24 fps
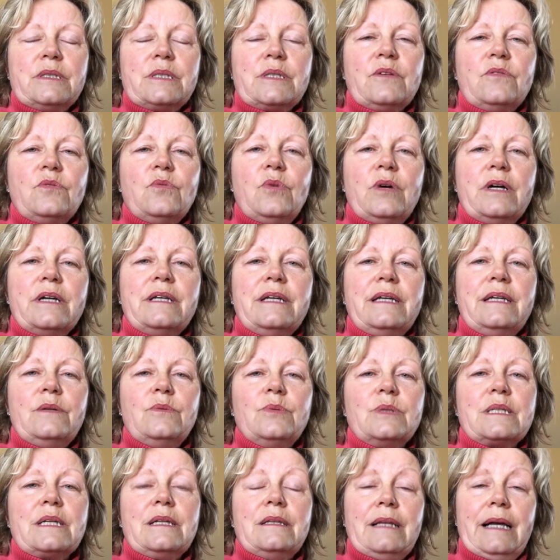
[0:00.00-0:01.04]
of what he
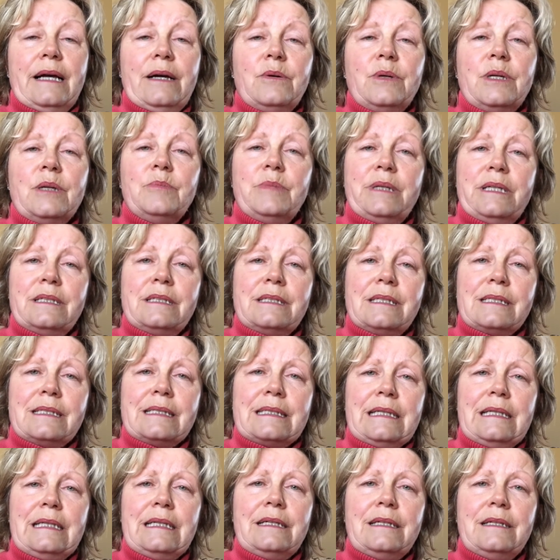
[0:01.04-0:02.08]
was allowing me to
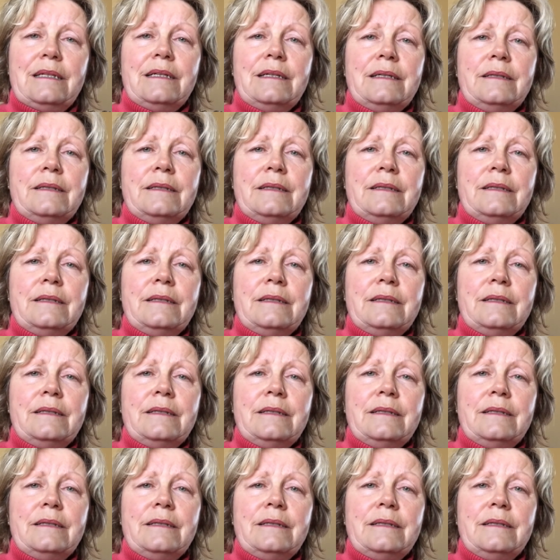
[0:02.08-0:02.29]
see.